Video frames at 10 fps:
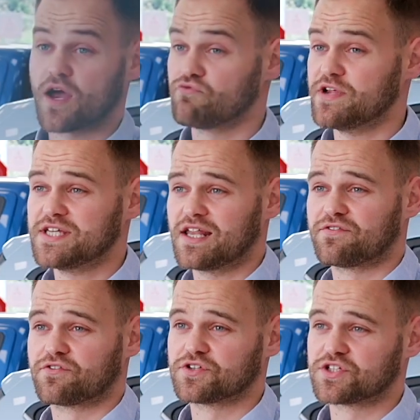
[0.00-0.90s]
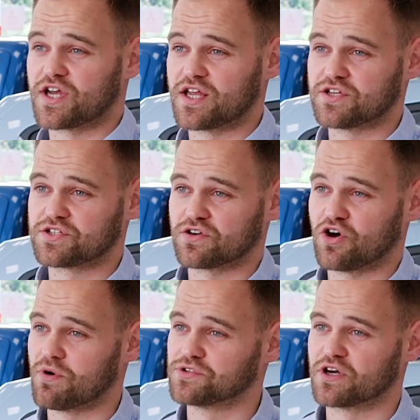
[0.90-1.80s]
Retailing for us changed
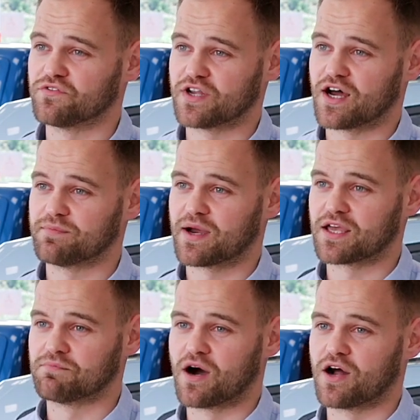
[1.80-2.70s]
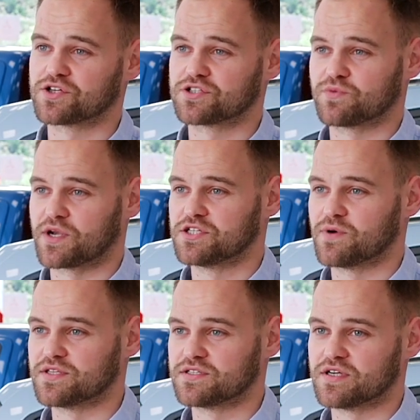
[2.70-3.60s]
almost overnight back in March
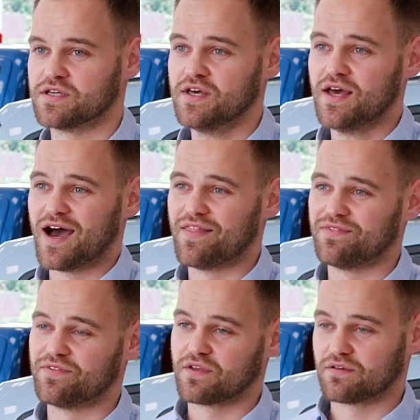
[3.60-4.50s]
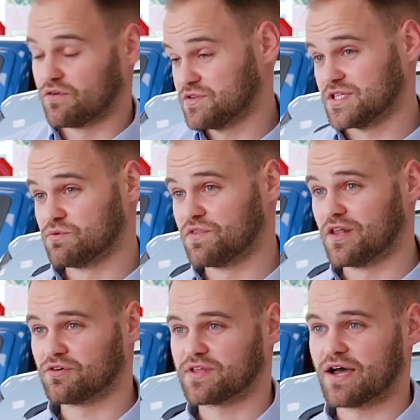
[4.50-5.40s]
2020, and obviously with the
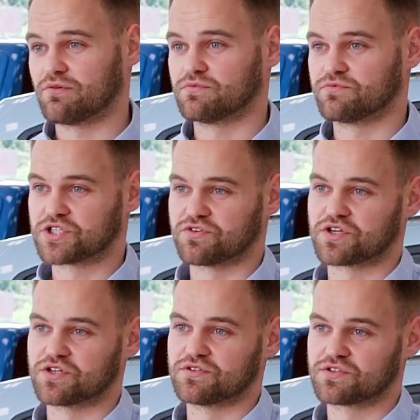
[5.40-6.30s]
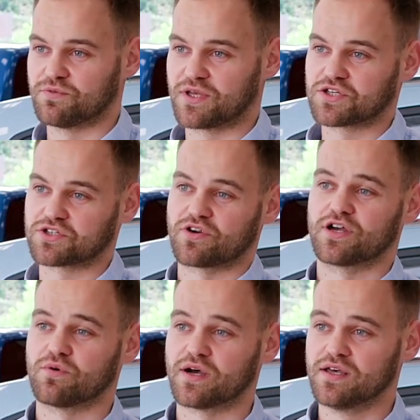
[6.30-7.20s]
lockdown restrictions coming in
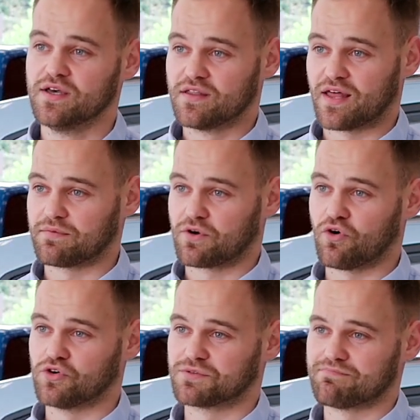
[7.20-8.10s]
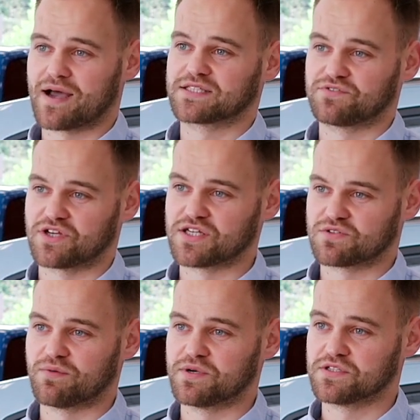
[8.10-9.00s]
straight away, that caused a massive change
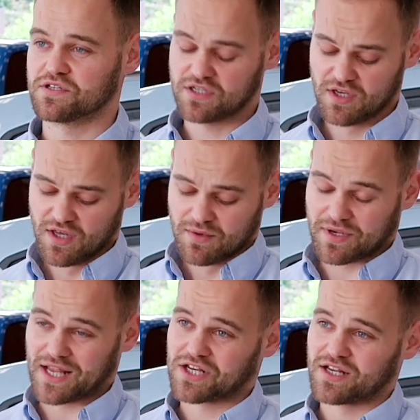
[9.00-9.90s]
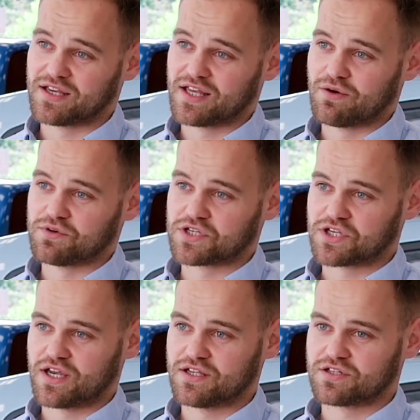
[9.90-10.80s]
to our business. But actually it was a
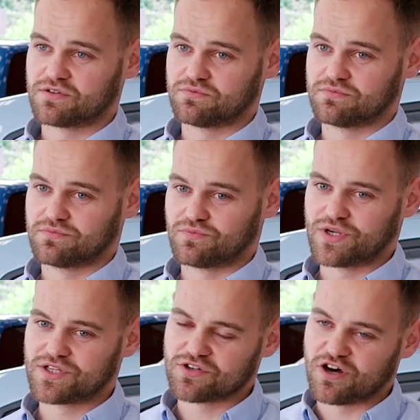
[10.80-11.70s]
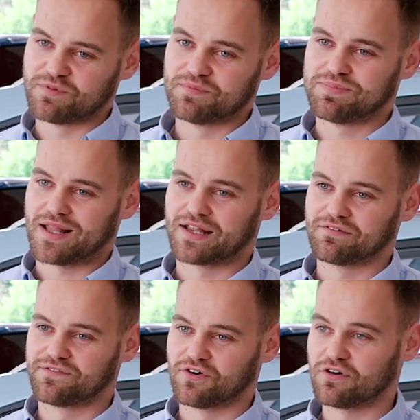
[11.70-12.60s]
change that we'd sort of been
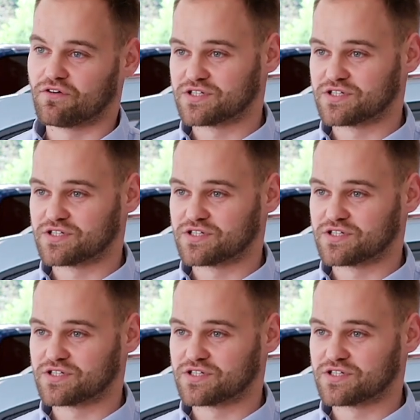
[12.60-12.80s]
planning for.